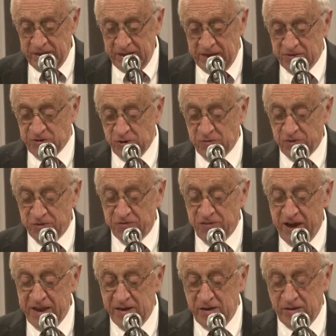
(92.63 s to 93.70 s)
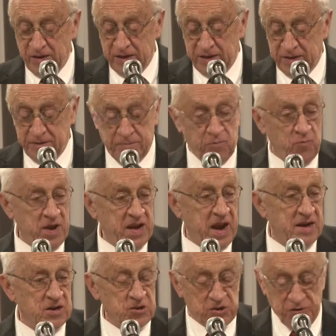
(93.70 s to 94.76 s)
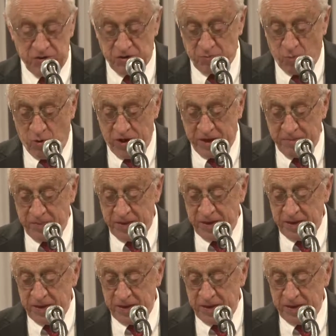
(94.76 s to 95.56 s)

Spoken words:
And so for the final recognition this morning,